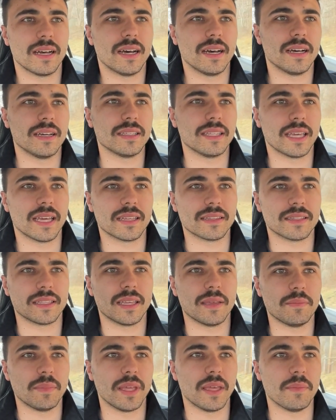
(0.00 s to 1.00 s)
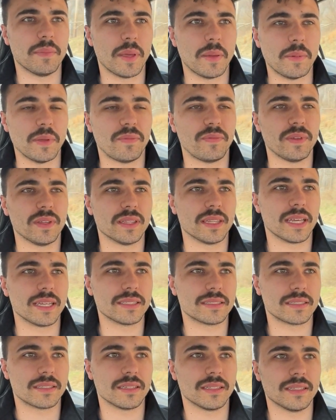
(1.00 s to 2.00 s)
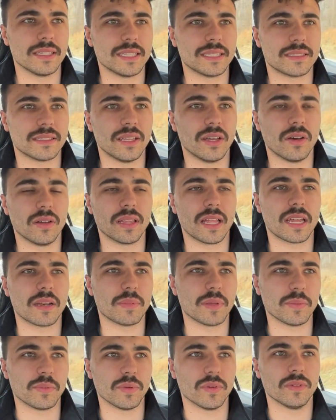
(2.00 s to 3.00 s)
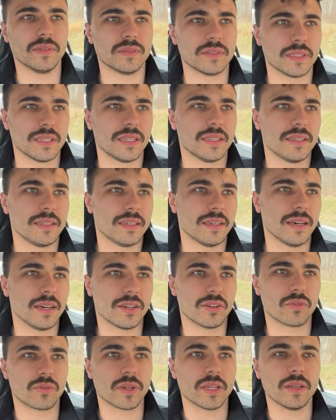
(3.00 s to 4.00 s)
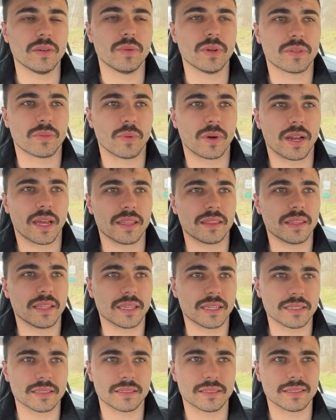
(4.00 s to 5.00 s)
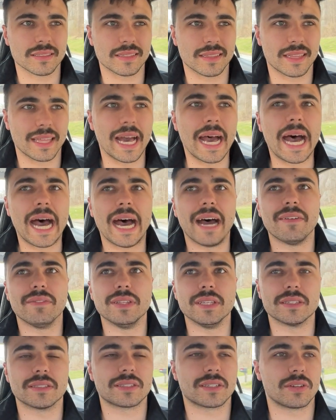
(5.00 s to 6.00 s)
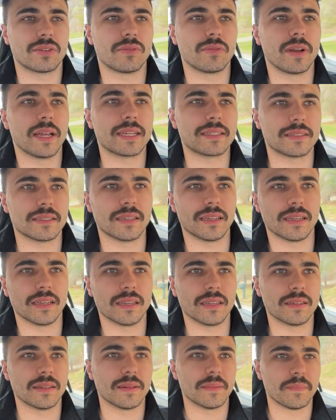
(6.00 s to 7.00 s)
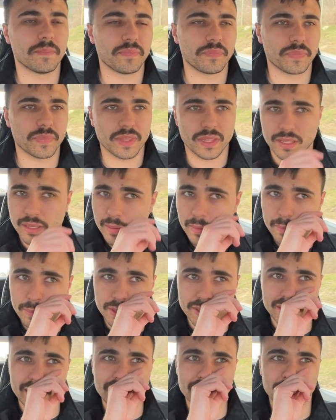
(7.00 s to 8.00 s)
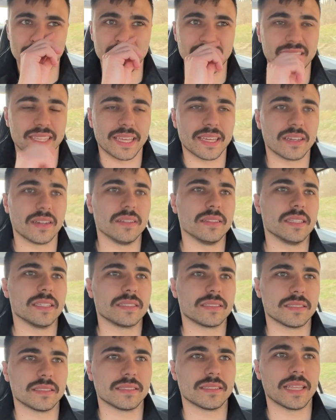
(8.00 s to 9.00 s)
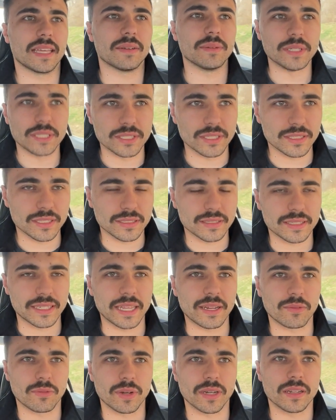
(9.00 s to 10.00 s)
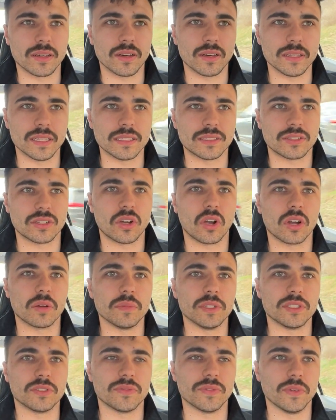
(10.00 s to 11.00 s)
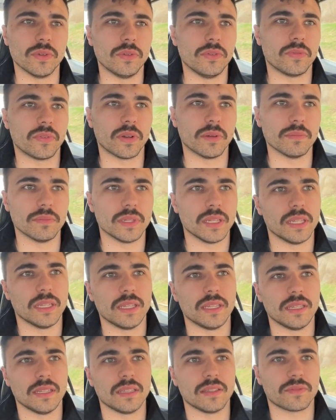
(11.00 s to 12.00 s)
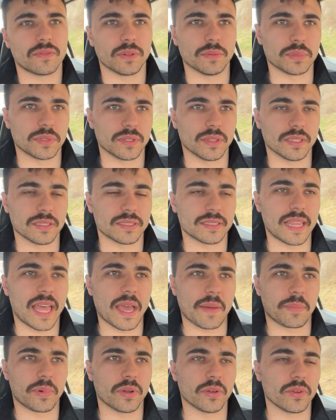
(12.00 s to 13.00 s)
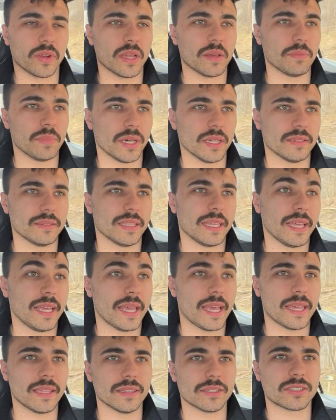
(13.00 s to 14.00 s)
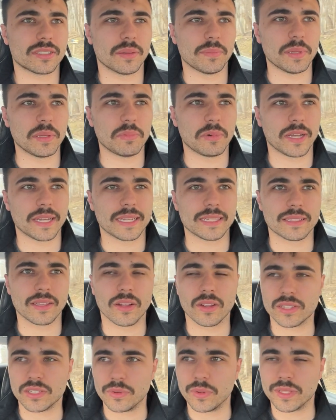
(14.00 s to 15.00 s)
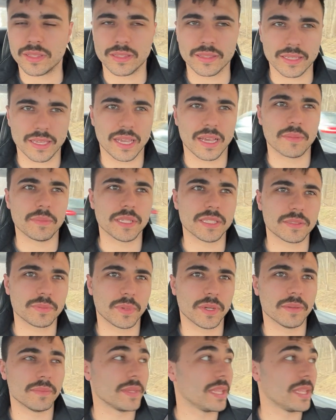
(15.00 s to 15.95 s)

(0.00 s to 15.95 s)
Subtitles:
yeah, it made me feel nice to at least know a lot of people agree with what I think is the obvious correct position to take on this, is that we should just get rid of all this garbage food from the SNAP program. But hey, there's some people I get to argue with in the comments, but